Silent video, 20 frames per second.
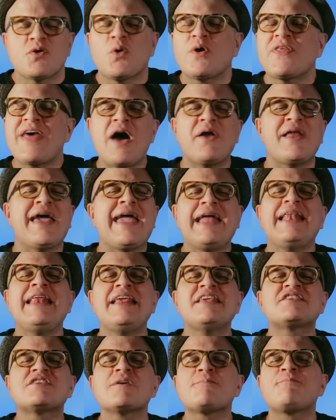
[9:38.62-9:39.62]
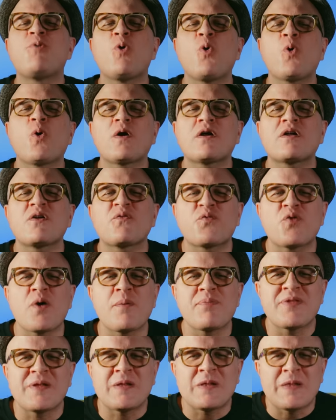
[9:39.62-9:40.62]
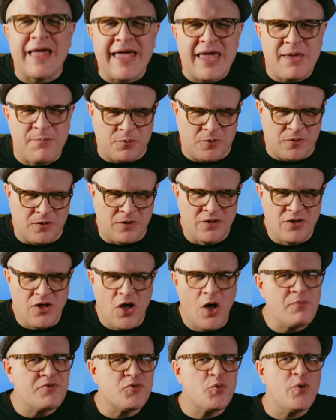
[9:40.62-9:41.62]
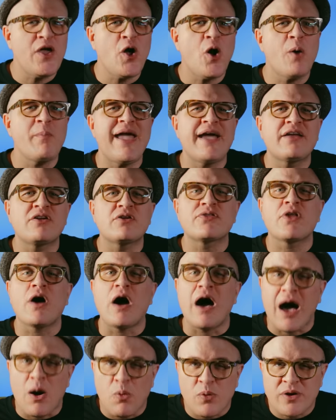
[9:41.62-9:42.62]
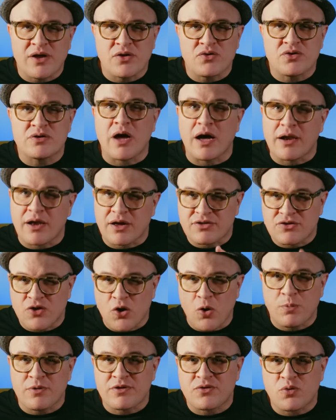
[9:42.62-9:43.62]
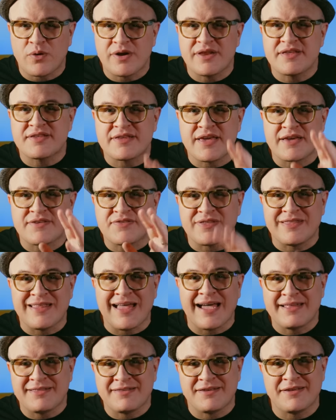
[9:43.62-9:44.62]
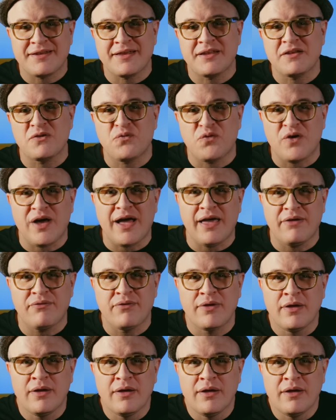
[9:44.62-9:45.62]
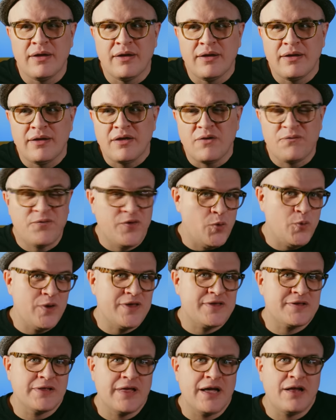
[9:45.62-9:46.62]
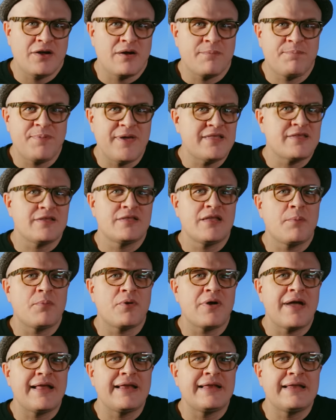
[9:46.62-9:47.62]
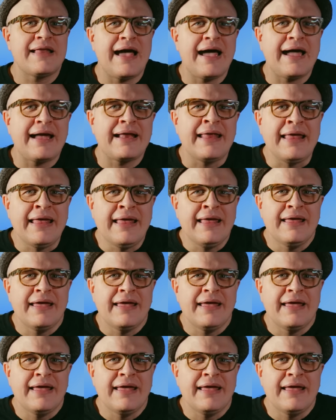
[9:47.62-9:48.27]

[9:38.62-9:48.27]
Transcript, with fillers: So without any support from the label, Home Sweet Home entered the Hot 100 on October 26, 1985. A few weeks later, it peaked at number 89,